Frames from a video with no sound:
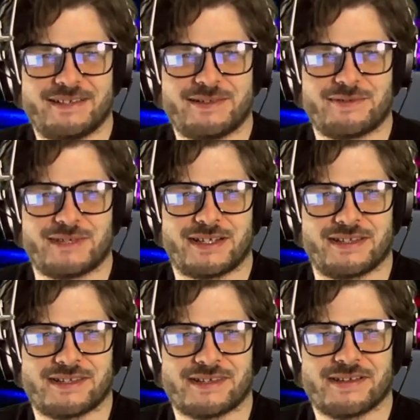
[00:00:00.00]
It's
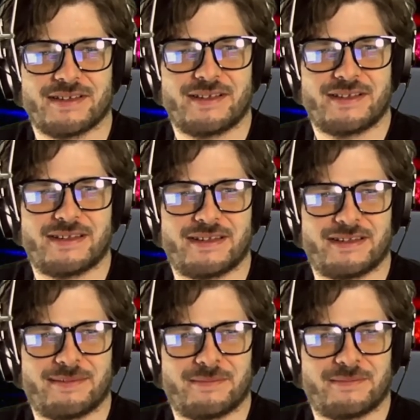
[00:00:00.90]
ridiculous.
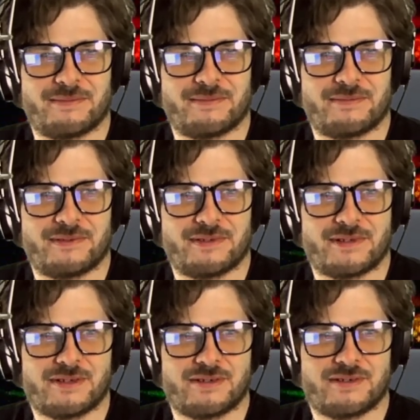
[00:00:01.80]

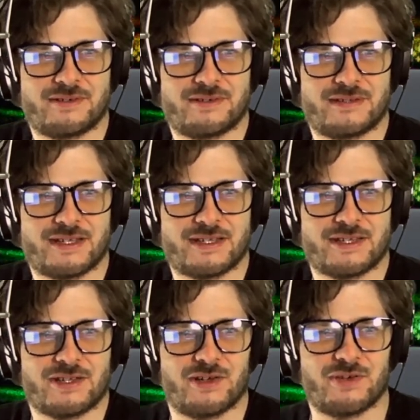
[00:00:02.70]
So, nice and
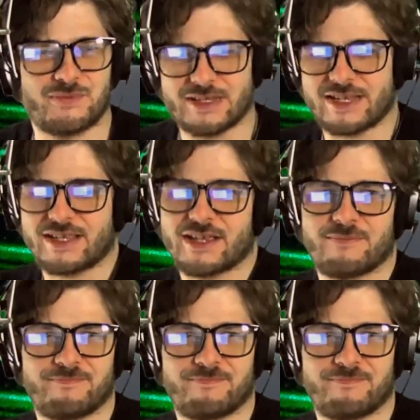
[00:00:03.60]
slow. There you go.